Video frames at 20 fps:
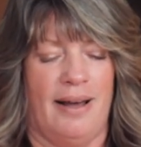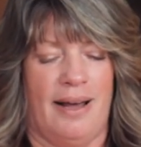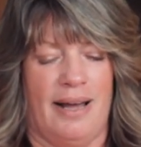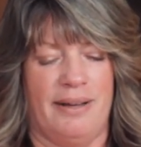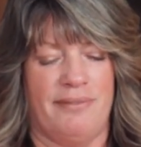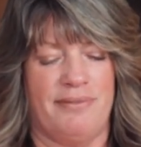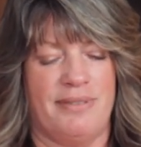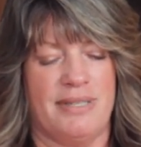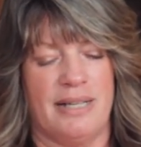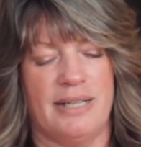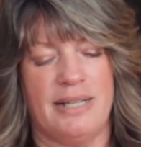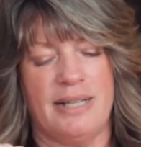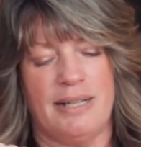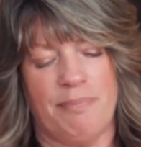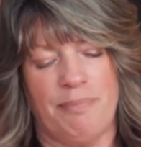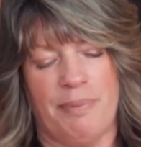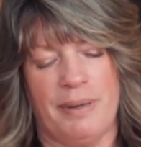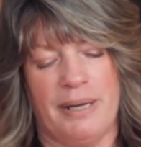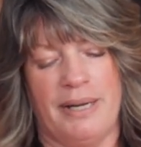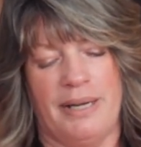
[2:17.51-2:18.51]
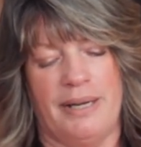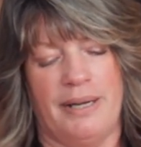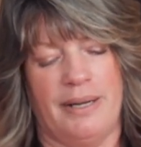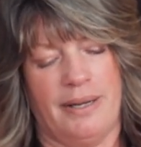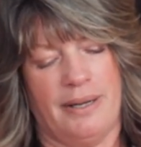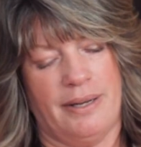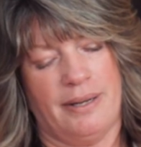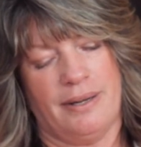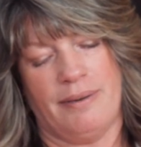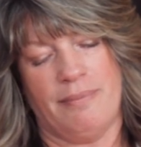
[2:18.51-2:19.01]
I've done it by
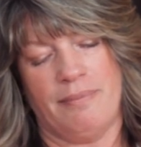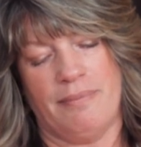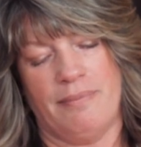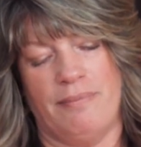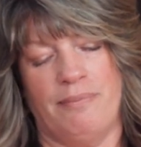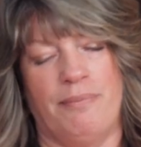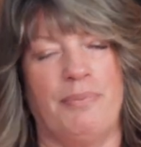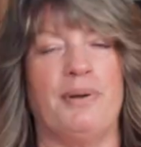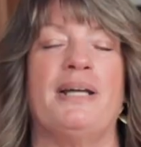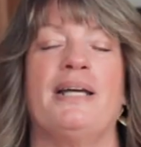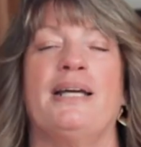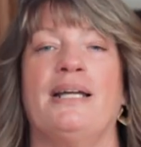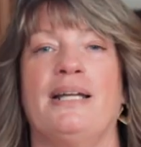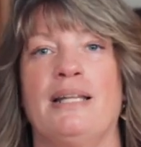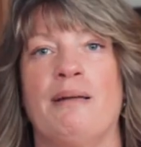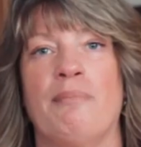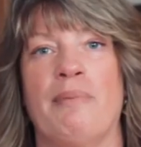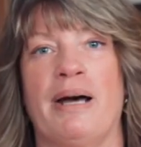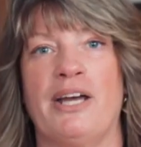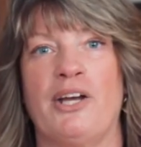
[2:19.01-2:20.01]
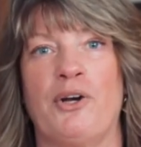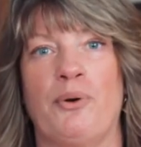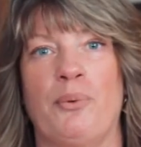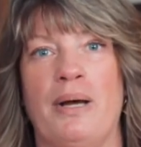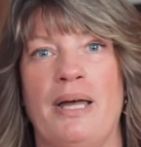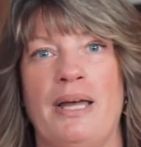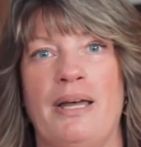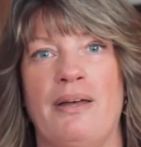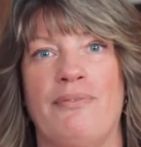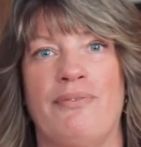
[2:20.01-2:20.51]
putting it in the
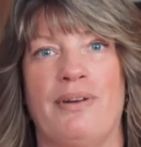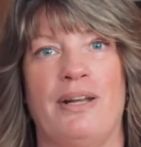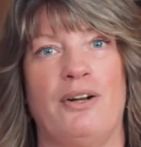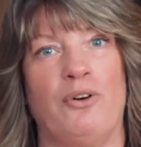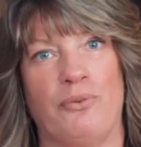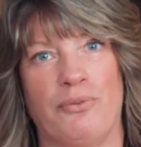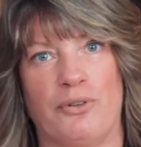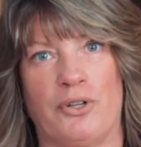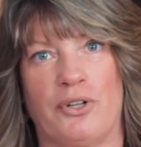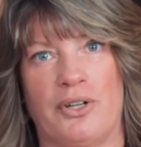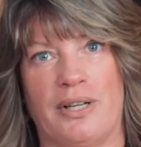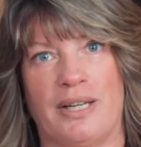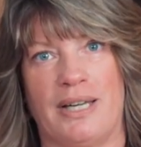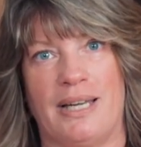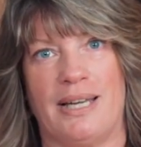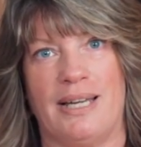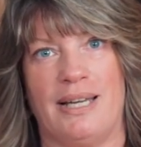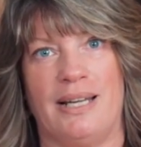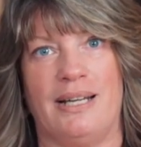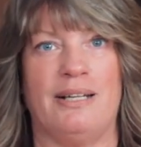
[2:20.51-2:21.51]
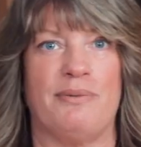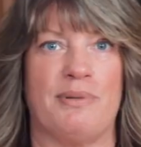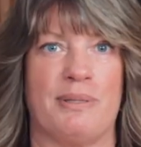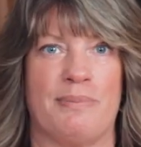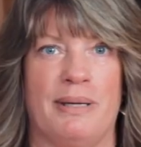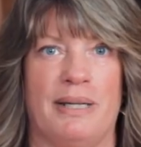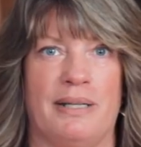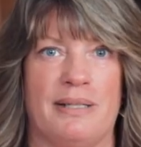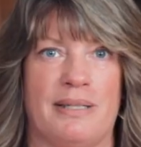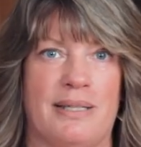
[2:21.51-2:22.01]
microwave and overcooking it, and it was
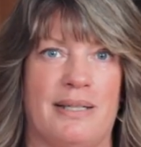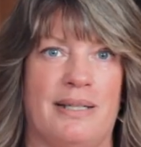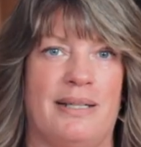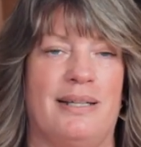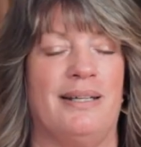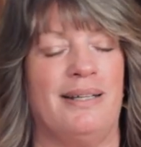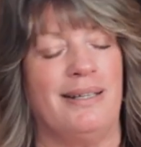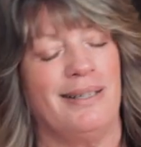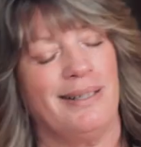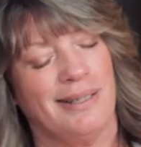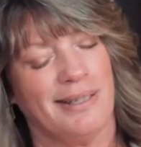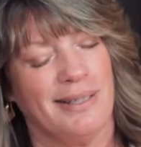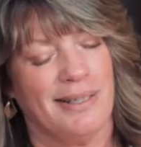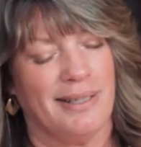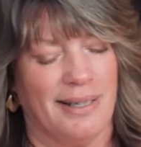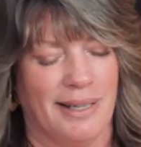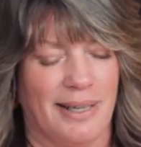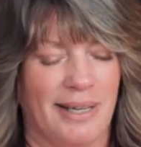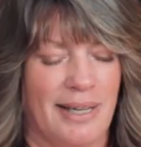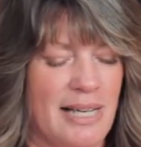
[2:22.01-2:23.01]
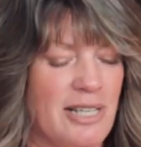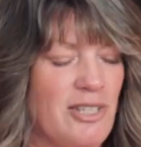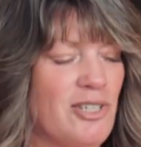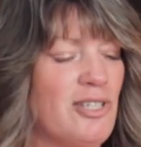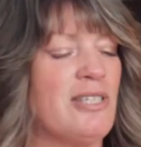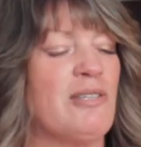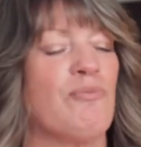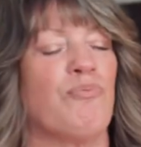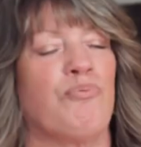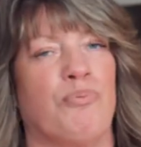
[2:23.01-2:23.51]
melted. It
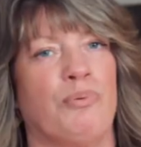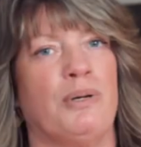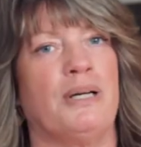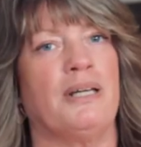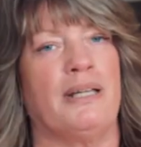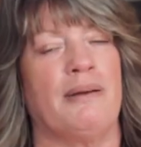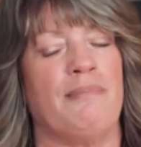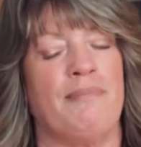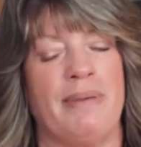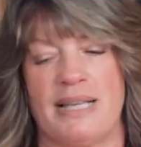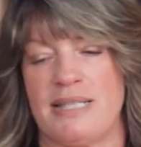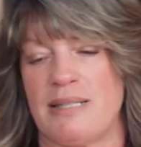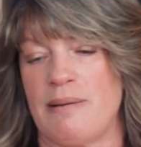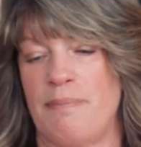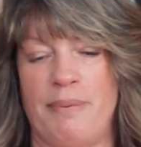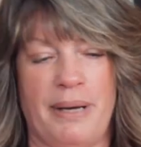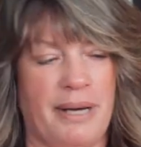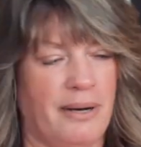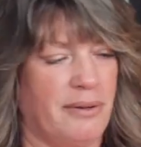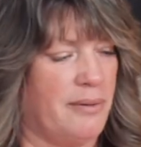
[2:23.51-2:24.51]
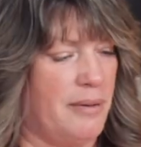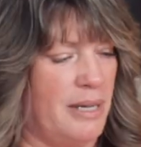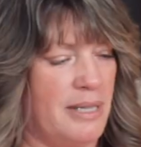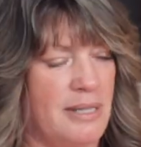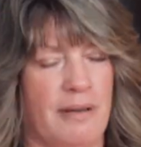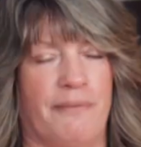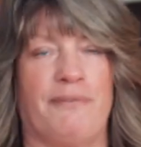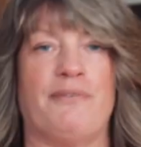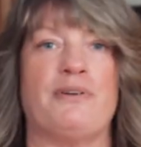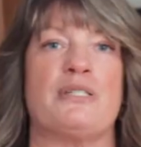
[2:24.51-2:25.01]
just really makes a
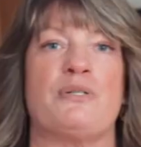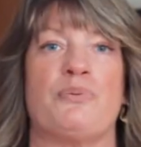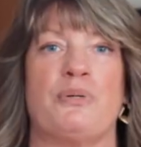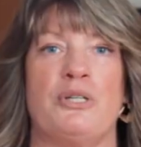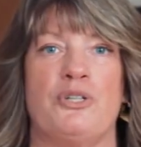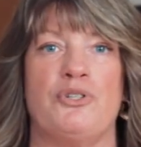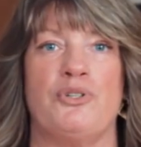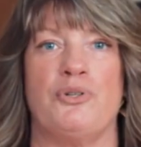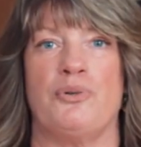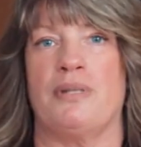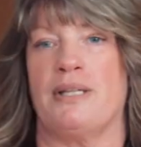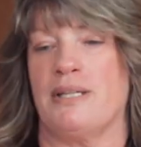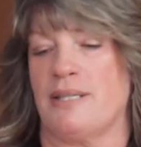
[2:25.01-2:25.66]
difference when you do